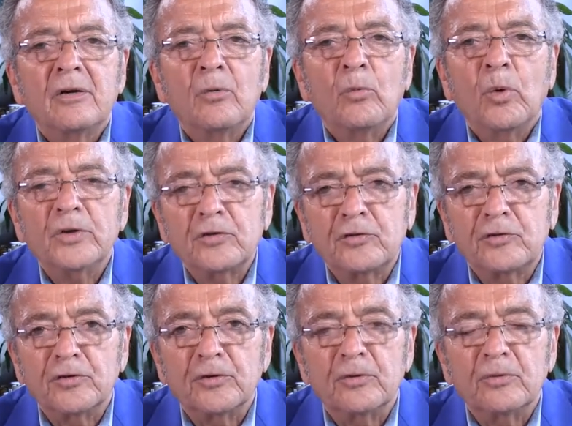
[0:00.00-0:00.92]
what to
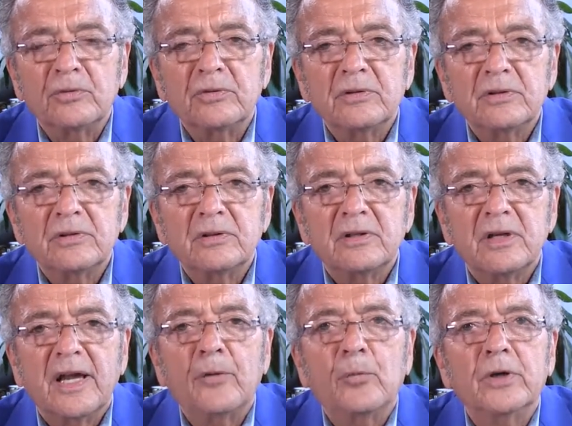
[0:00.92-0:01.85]
do,
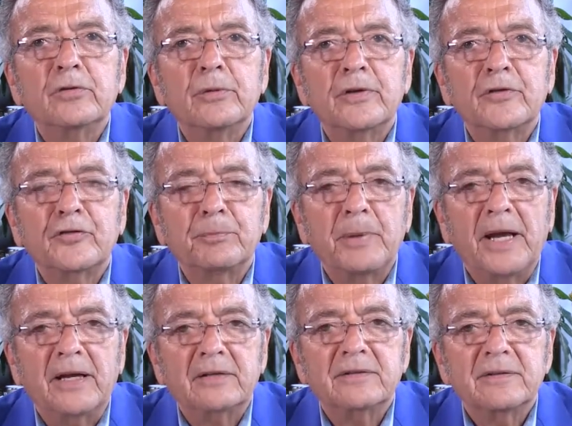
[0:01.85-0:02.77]
and what to
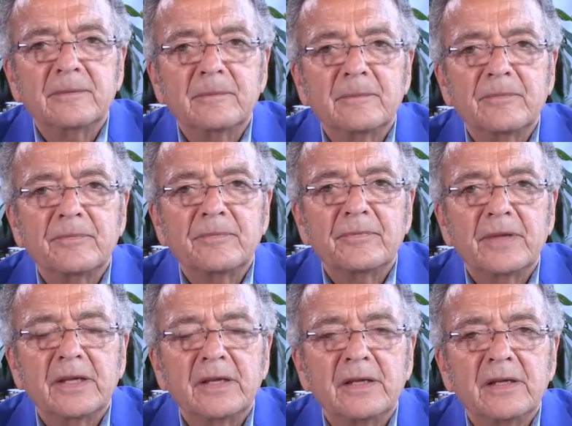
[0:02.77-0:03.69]
expect.
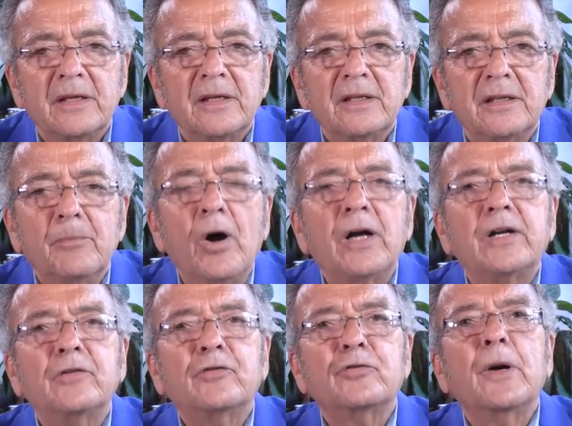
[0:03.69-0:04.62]
The
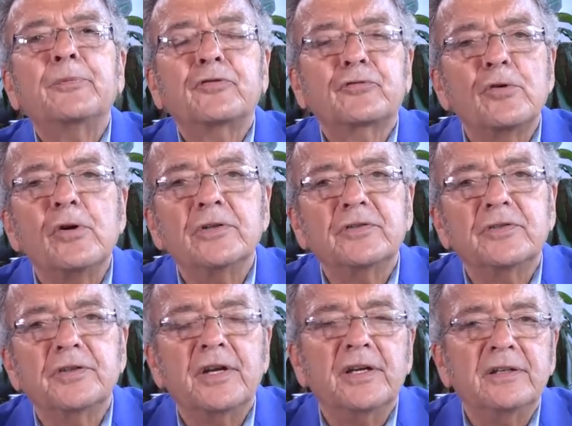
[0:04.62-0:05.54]
markets are up strong
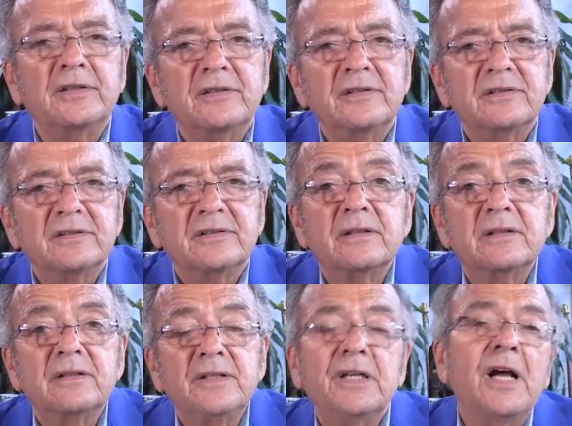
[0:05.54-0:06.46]
today,
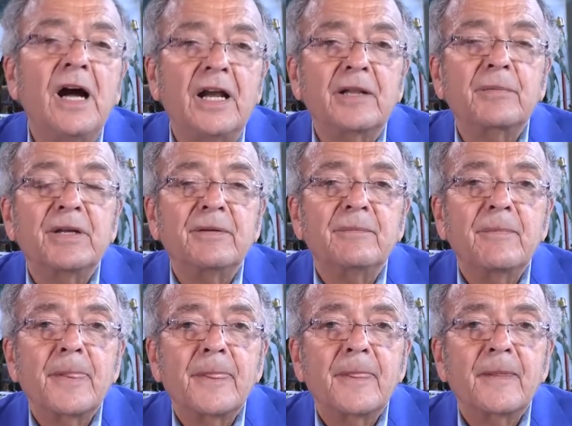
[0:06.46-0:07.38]
the economy.
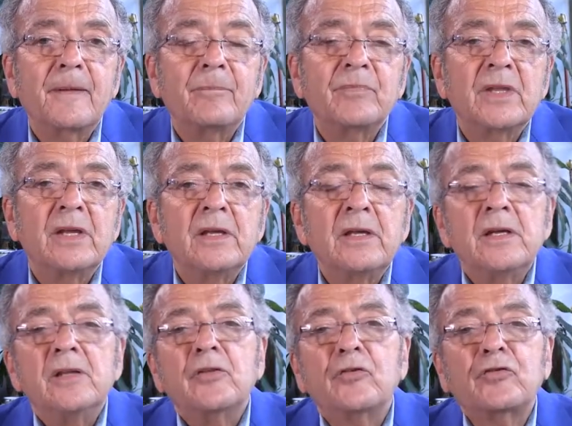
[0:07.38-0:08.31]

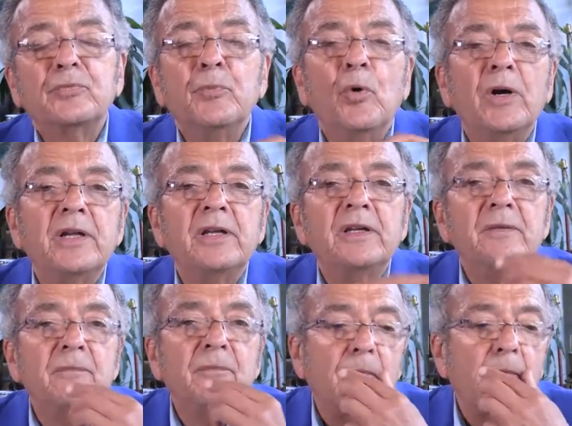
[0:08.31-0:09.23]
This morning,